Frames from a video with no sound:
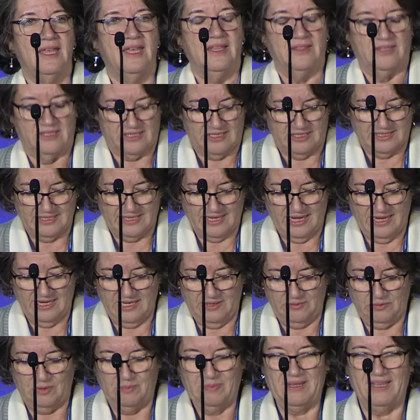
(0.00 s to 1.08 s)
The Society
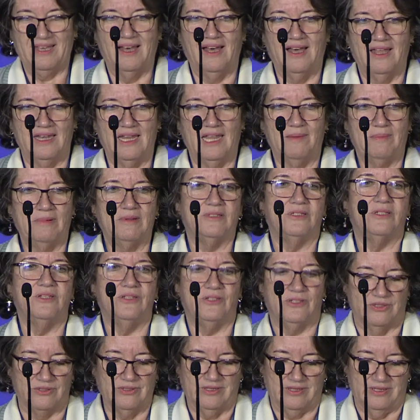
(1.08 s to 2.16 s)
would be unable to
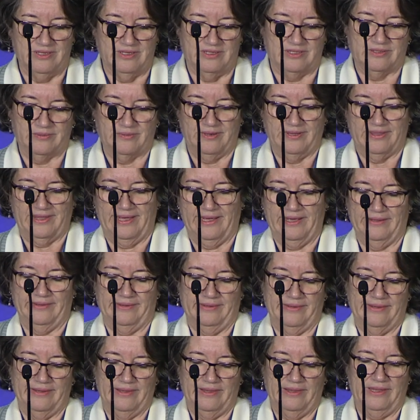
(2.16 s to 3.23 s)
do this without
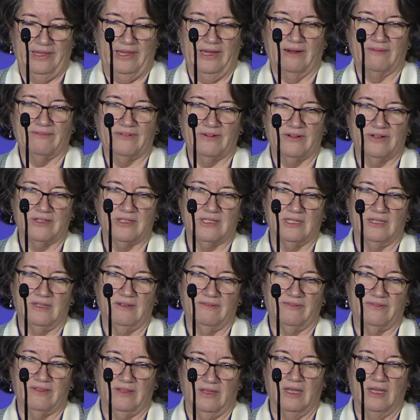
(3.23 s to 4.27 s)
the efforts of